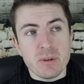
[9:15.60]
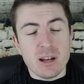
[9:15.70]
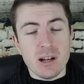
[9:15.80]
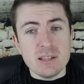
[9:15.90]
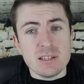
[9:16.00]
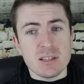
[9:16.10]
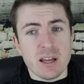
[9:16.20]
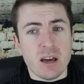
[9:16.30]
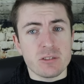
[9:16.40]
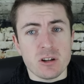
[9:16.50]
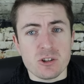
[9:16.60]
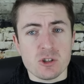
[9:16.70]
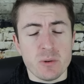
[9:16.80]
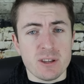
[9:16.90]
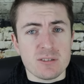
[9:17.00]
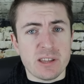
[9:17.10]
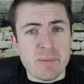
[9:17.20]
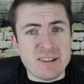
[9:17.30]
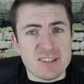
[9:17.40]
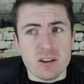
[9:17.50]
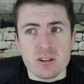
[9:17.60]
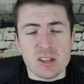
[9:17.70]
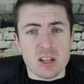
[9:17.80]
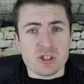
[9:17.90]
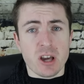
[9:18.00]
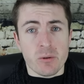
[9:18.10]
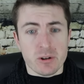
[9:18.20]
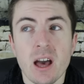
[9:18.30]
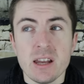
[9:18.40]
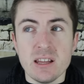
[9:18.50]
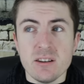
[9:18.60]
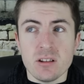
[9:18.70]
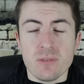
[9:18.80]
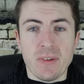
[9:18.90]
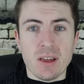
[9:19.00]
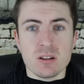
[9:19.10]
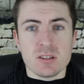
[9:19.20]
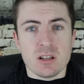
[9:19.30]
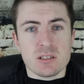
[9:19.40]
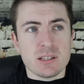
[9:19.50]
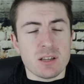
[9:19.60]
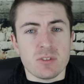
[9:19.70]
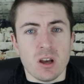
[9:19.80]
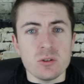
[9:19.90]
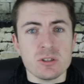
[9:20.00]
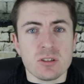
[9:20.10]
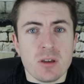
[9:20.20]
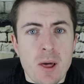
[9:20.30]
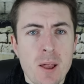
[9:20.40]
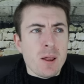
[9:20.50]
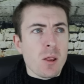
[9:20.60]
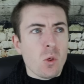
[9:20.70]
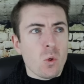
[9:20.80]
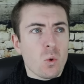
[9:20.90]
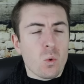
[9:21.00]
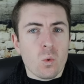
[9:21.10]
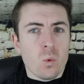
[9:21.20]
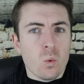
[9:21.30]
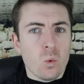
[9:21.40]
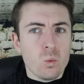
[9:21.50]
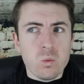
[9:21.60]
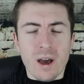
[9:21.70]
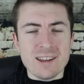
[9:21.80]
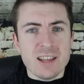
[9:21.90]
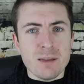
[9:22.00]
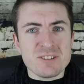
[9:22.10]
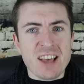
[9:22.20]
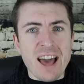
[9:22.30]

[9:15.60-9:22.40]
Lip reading: I mean, at least he's not out there chewing his teammates' ears in the shower and eating their fingers on a slice of toast. Why, his name is